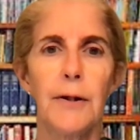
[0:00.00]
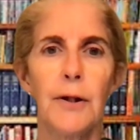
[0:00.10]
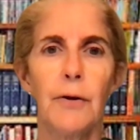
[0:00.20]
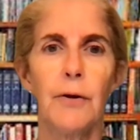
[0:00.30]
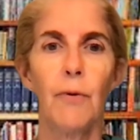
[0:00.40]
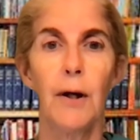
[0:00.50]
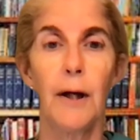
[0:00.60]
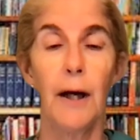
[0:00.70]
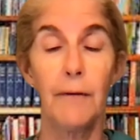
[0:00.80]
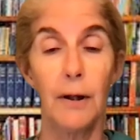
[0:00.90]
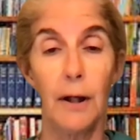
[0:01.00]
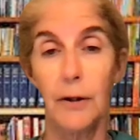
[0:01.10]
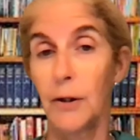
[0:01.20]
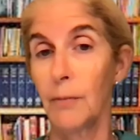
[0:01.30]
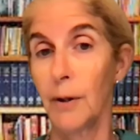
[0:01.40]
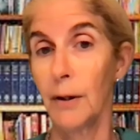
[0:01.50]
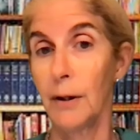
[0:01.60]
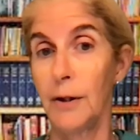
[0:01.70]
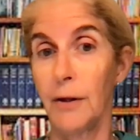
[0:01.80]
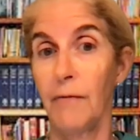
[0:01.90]
So you want to have connection, but it
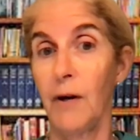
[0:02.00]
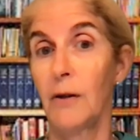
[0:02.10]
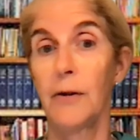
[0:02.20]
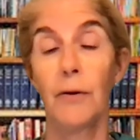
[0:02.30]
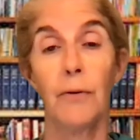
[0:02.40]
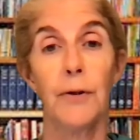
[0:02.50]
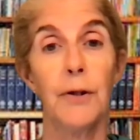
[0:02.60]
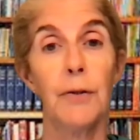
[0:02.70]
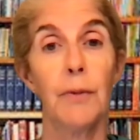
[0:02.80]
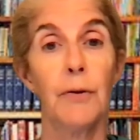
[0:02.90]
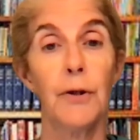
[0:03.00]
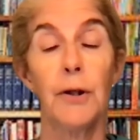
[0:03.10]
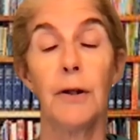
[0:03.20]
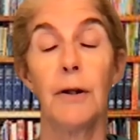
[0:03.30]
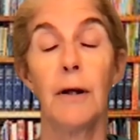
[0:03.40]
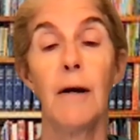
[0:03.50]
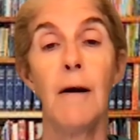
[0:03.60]
needs to follow the horse's motion,